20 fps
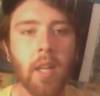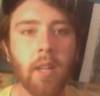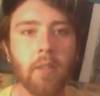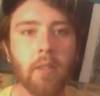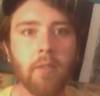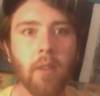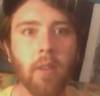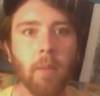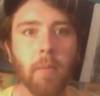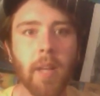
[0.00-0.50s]

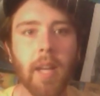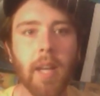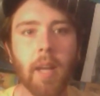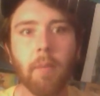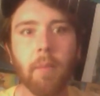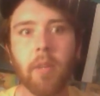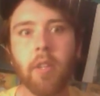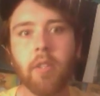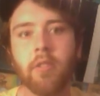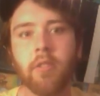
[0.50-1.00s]
So I'm like, I'm
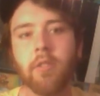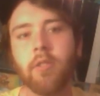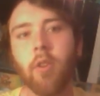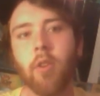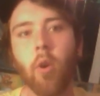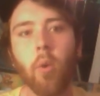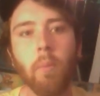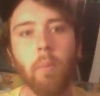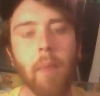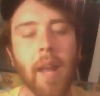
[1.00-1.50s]
going to just
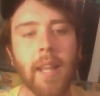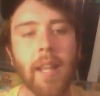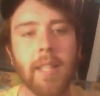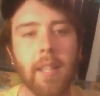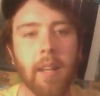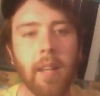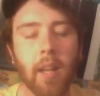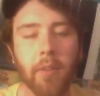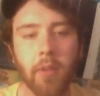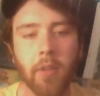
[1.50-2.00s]
go
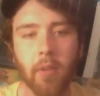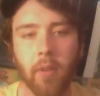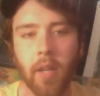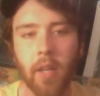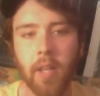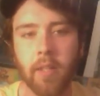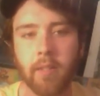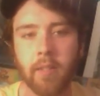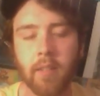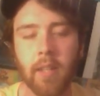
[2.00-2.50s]
meditate on the
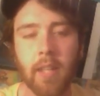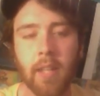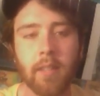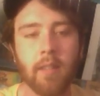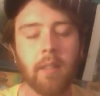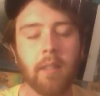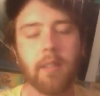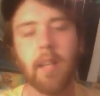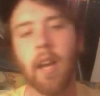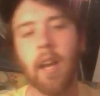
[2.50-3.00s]
grass. And I
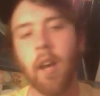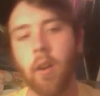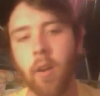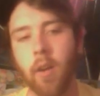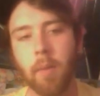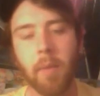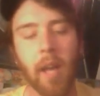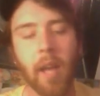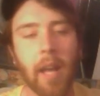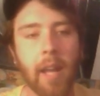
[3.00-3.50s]
sit down,
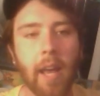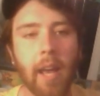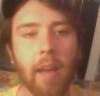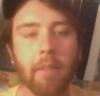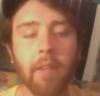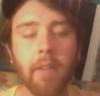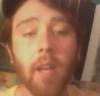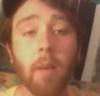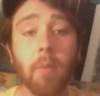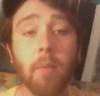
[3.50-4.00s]
I'm kind of
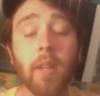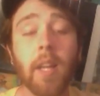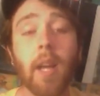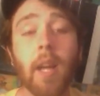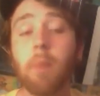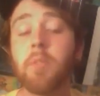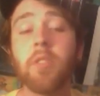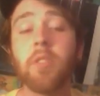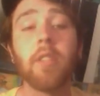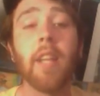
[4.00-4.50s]
heavy. I'm like,
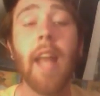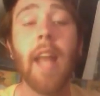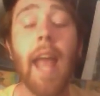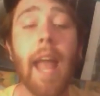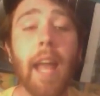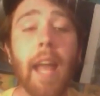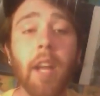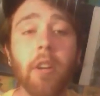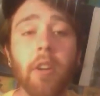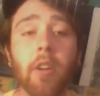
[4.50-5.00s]
I'm just going to
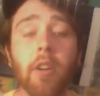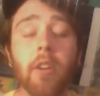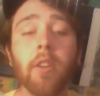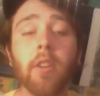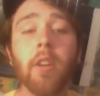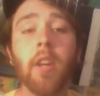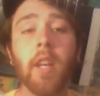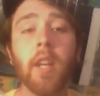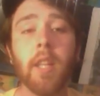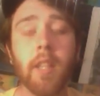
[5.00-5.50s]
anchor
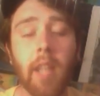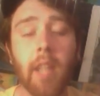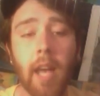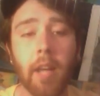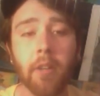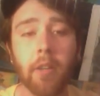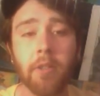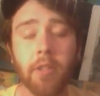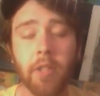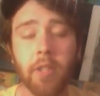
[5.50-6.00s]
the
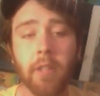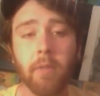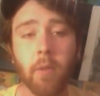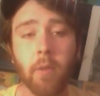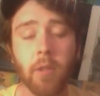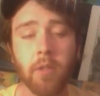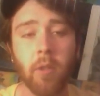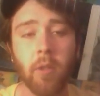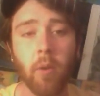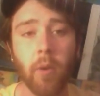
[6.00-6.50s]
energy of
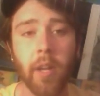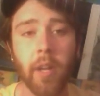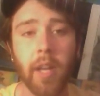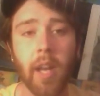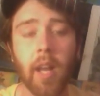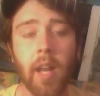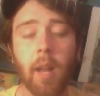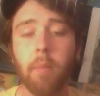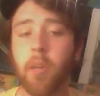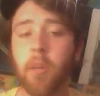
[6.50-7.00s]
what's
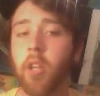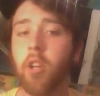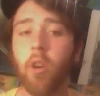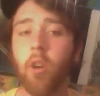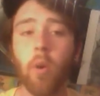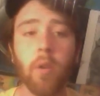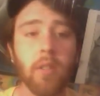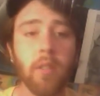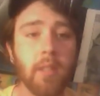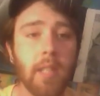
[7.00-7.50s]
going on. I'm going to
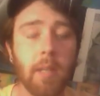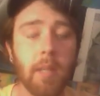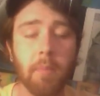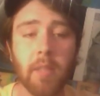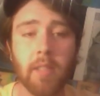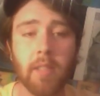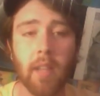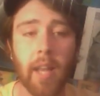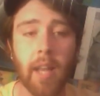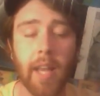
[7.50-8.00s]
go as deep
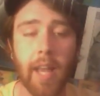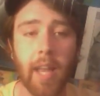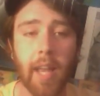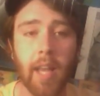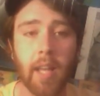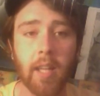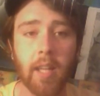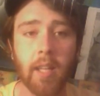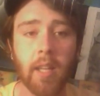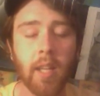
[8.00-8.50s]
as I
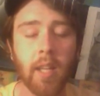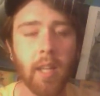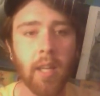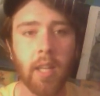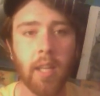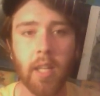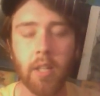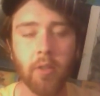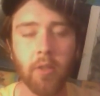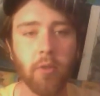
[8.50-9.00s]
can
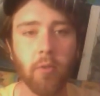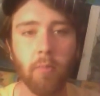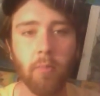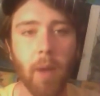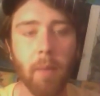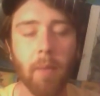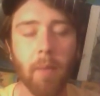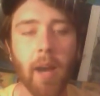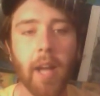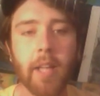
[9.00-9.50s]
into
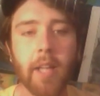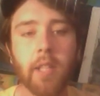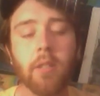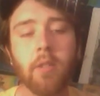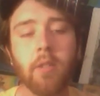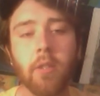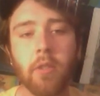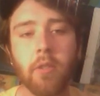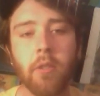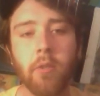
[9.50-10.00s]
my mind,
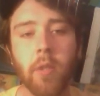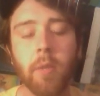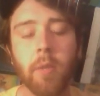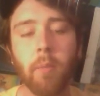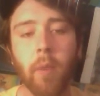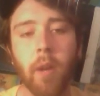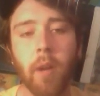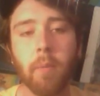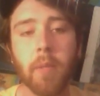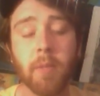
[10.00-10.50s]
into the
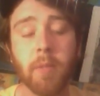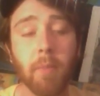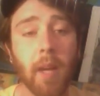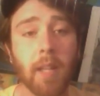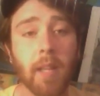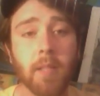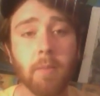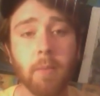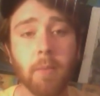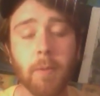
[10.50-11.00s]
dream realm as
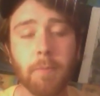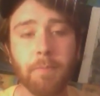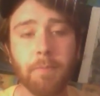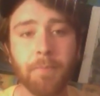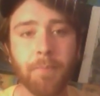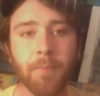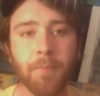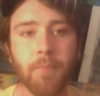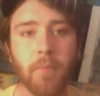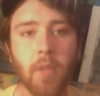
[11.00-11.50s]
possible,
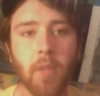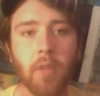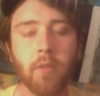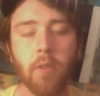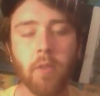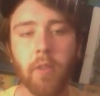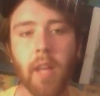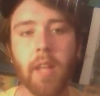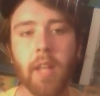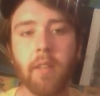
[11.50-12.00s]

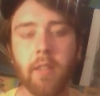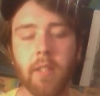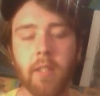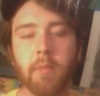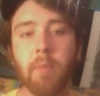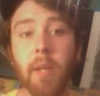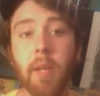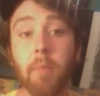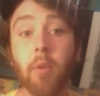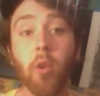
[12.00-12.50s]
so that these
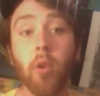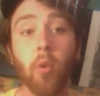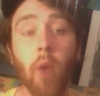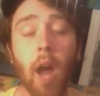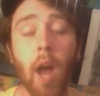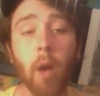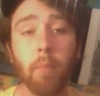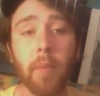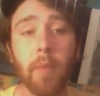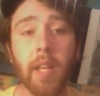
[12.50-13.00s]
people
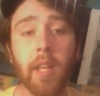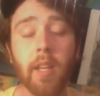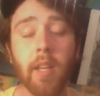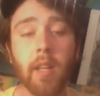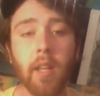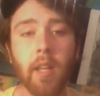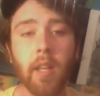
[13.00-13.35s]
around me,